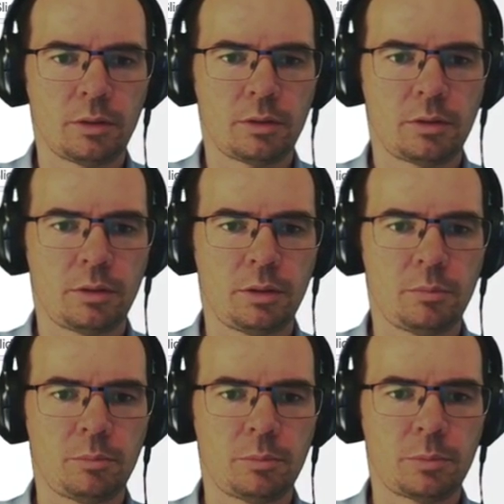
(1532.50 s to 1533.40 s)

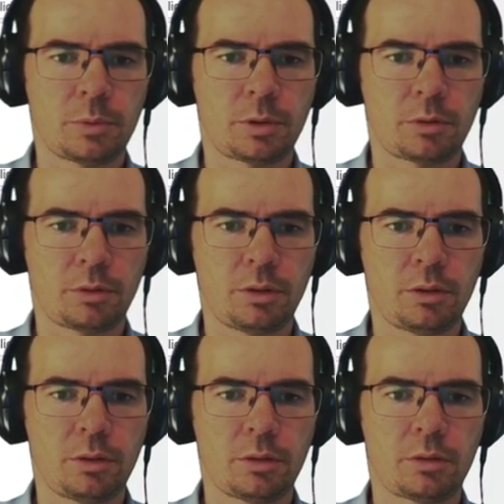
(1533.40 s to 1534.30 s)
M grid.
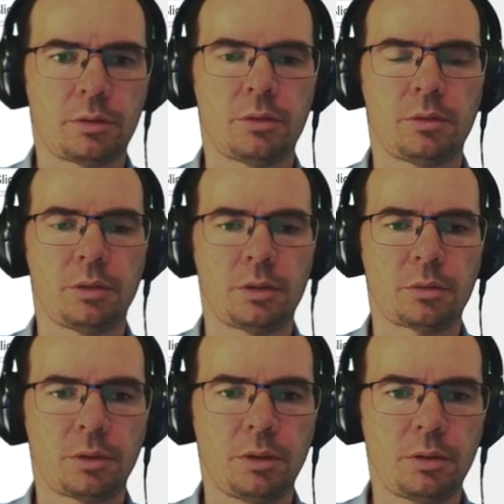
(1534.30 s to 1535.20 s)
On the
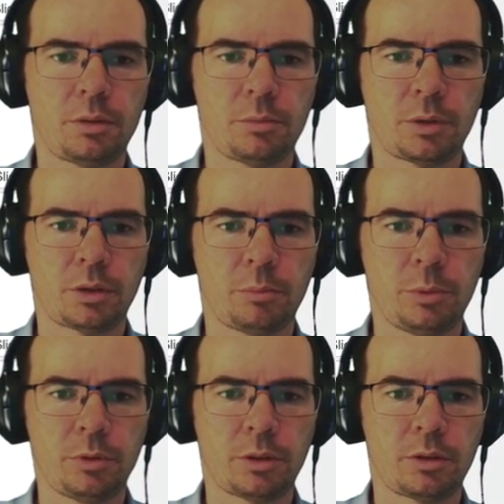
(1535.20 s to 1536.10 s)
grid, we can
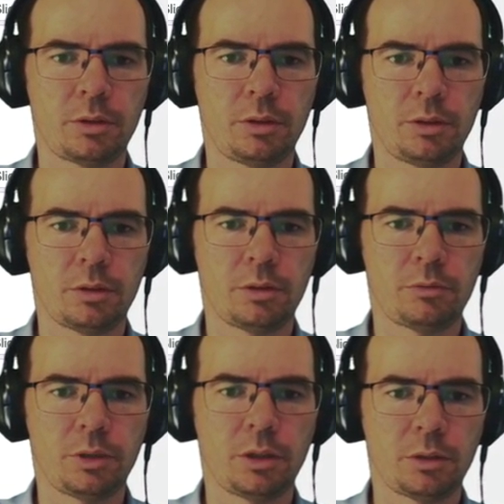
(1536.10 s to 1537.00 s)
plot the
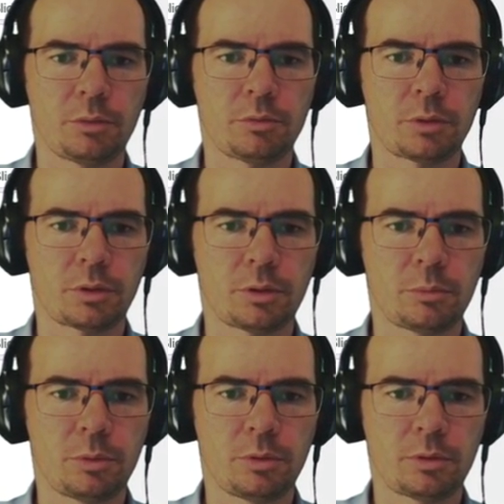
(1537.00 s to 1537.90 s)
value, for
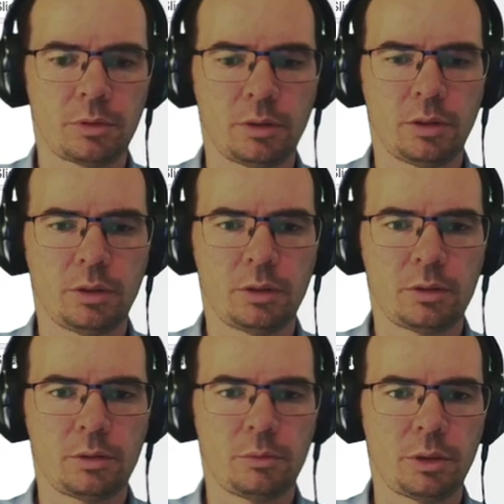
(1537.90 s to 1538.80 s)
example.
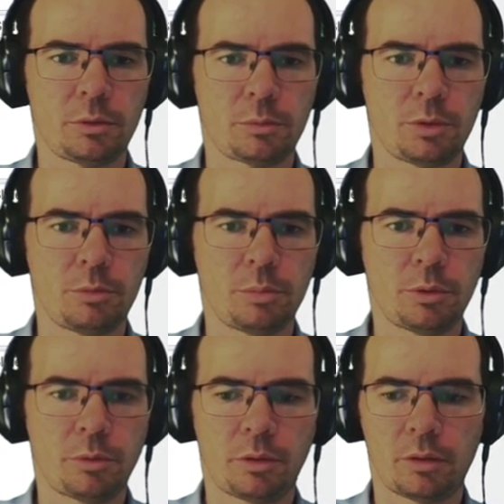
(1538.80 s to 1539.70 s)
Oh, why don't we do both?